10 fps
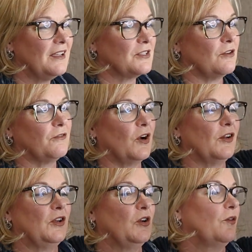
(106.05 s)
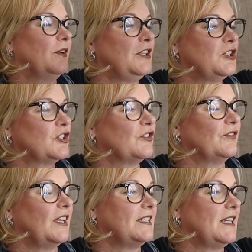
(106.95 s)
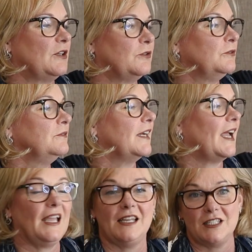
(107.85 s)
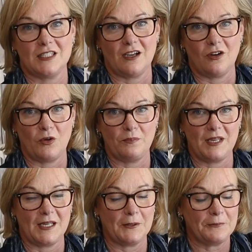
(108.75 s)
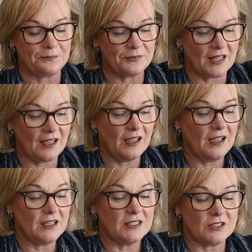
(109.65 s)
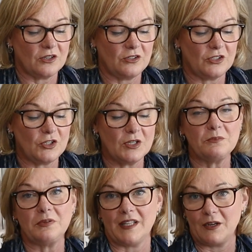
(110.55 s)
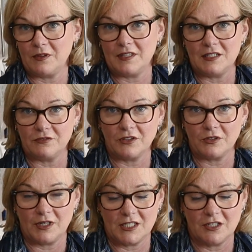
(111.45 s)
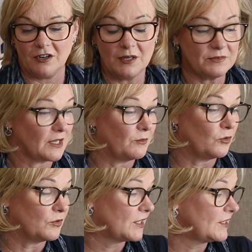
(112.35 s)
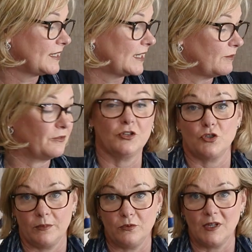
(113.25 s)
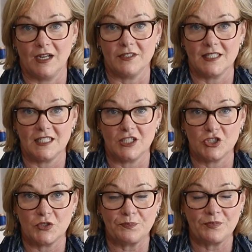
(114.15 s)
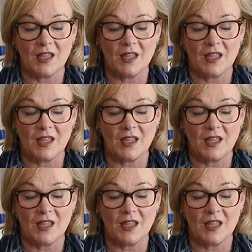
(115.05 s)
So I've got an orange, a teal and a hot pink. So you can play with the different thread types. I'm also set up for a triple cover stitch.